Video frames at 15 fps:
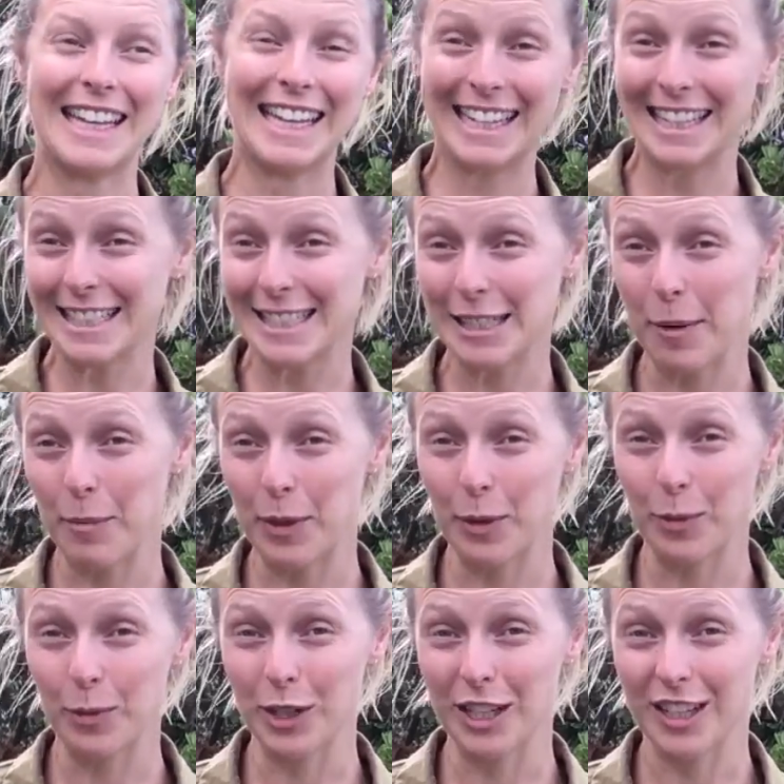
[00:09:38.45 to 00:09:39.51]
It is something
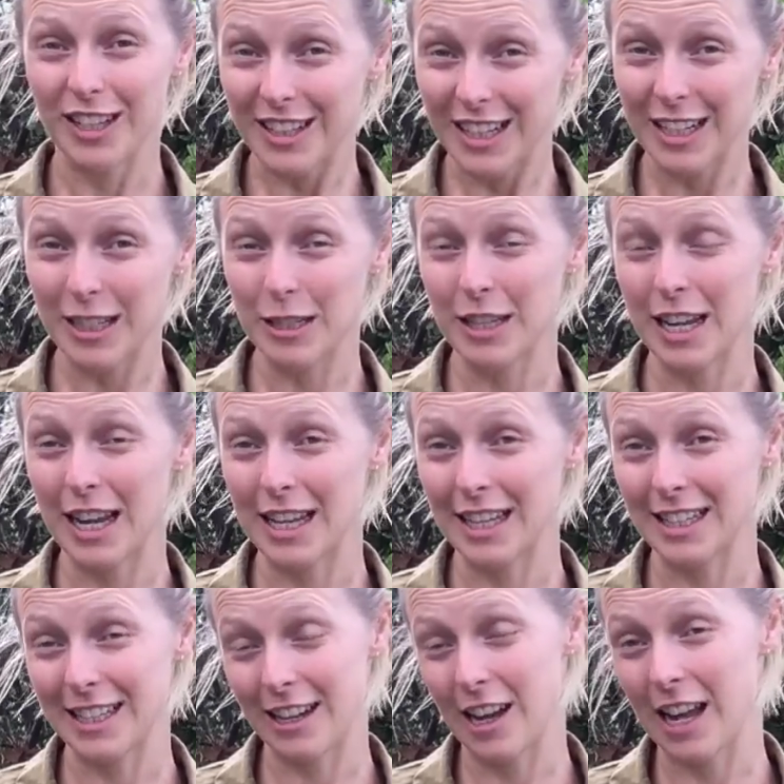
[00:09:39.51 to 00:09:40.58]
that we need to take
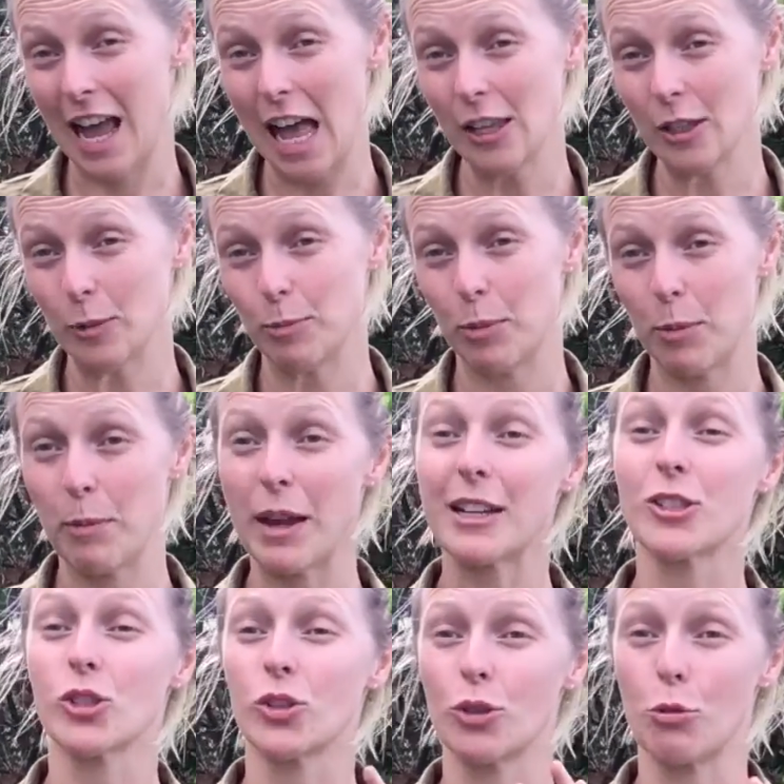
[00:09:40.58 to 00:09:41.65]
into account, but
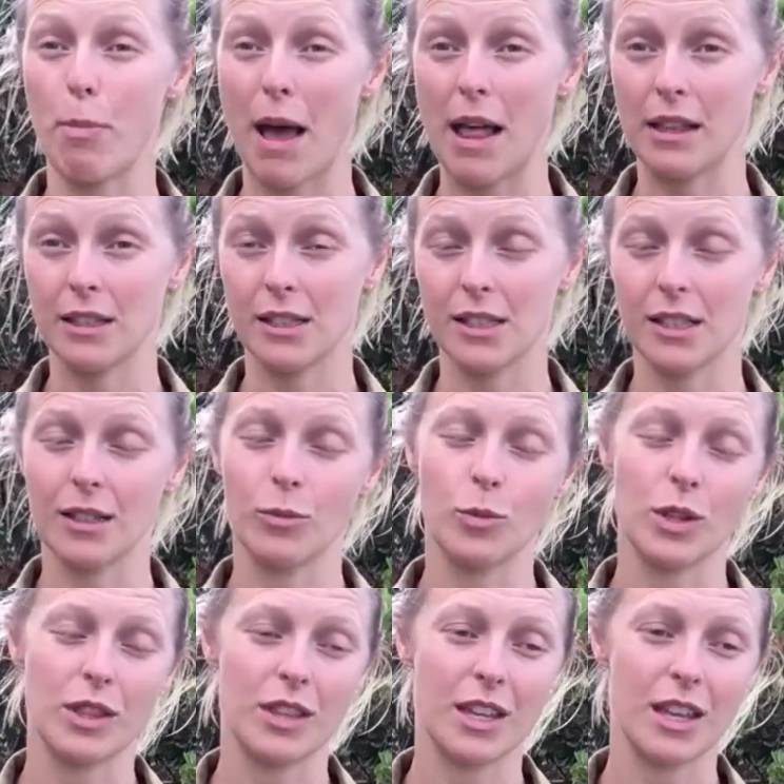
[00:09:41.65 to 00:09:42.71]
make sure you balance it
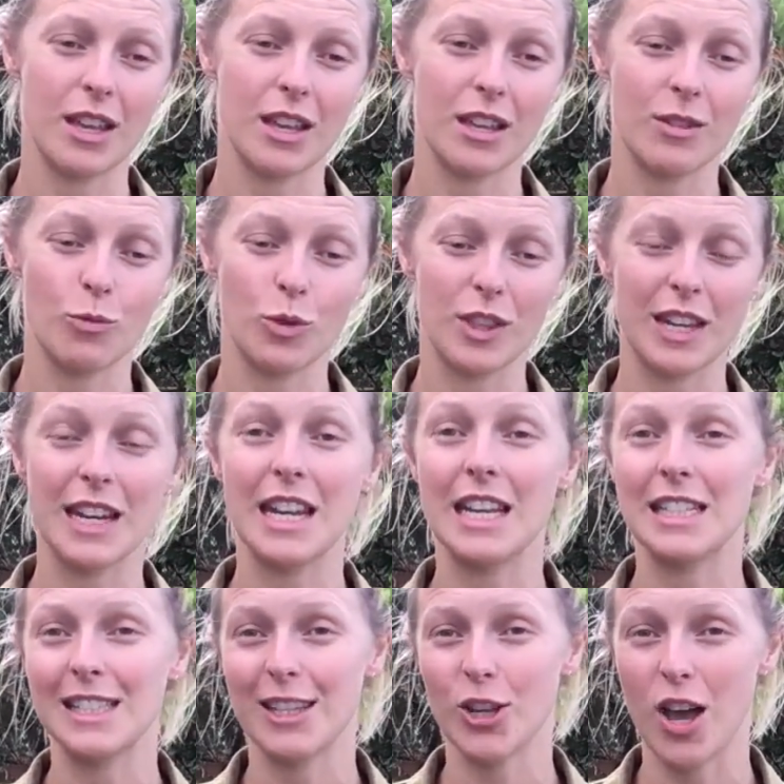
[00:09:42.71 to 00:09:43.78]
with the
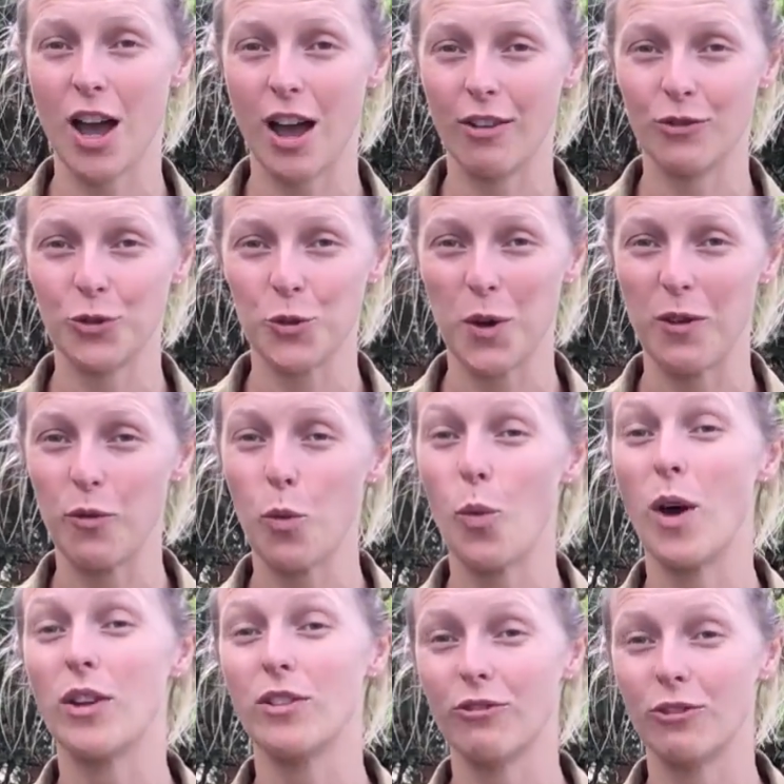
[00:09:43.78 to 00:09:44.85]
needs that you have to have a
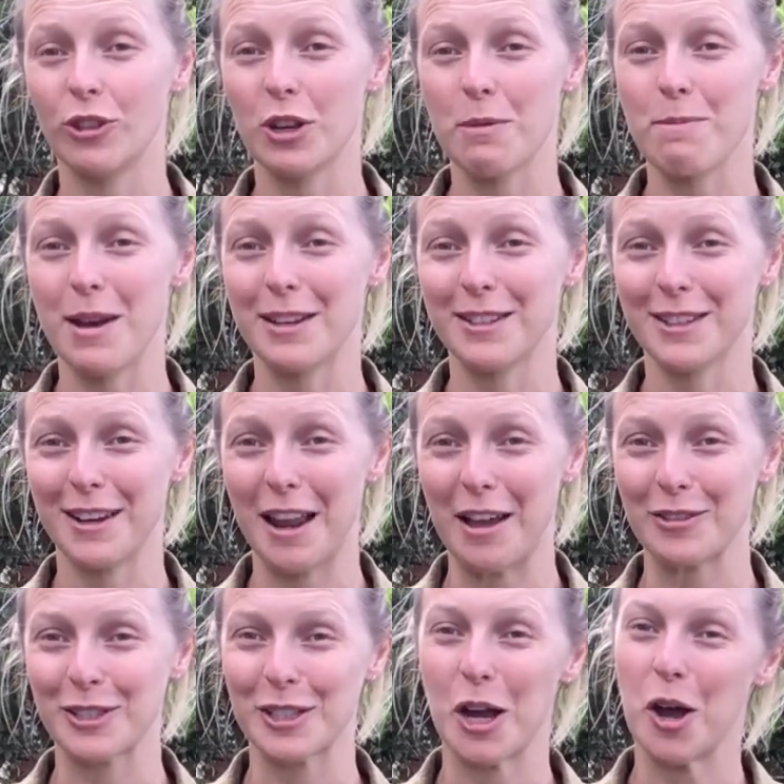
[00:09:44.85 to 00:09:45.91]
wonderful and abundant
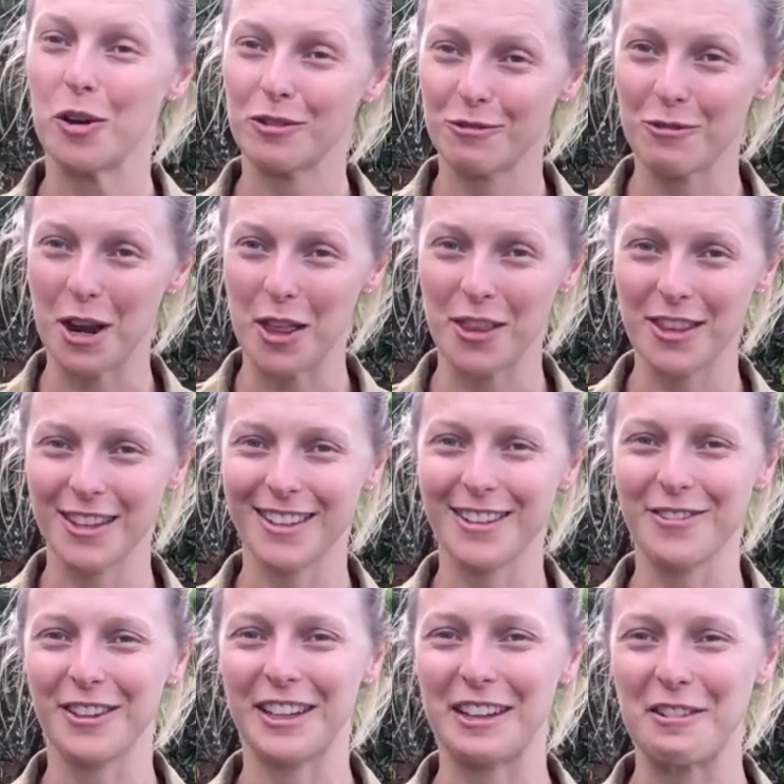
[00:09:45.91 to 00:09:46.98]
lifestyle rather than
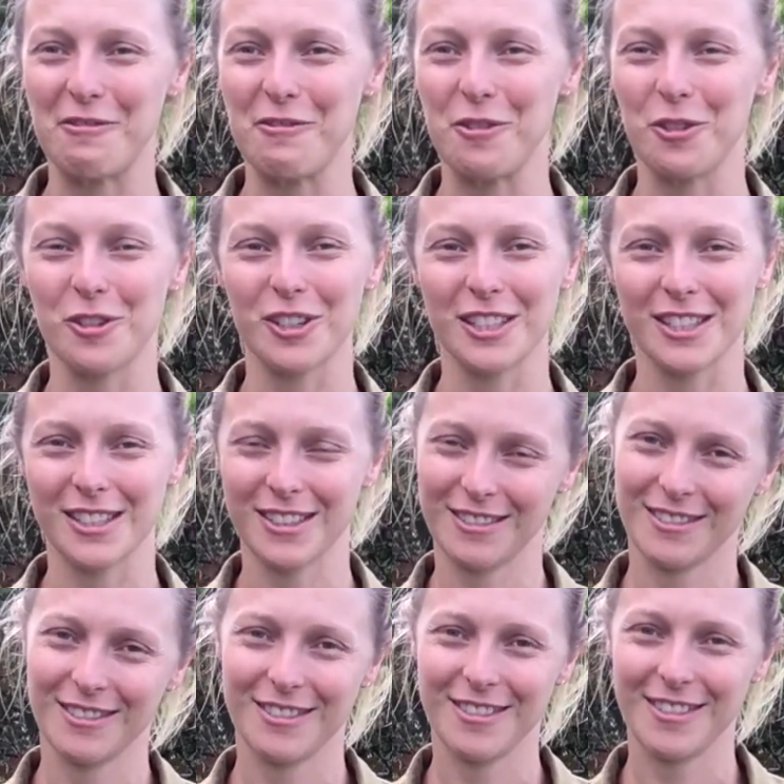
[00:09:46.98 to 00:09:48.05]
living in a fortress.
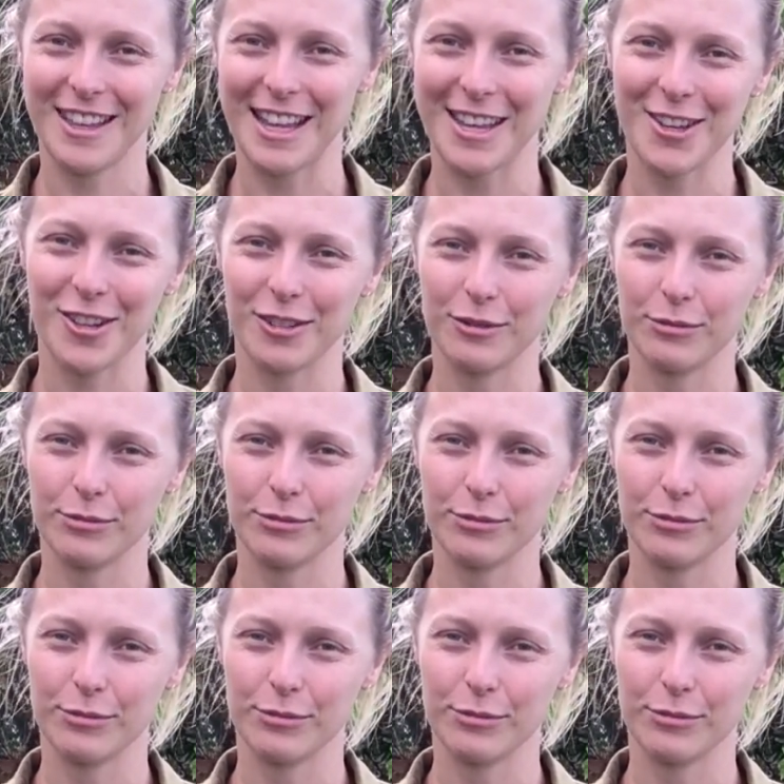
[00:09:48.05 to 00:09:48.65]
Thank you.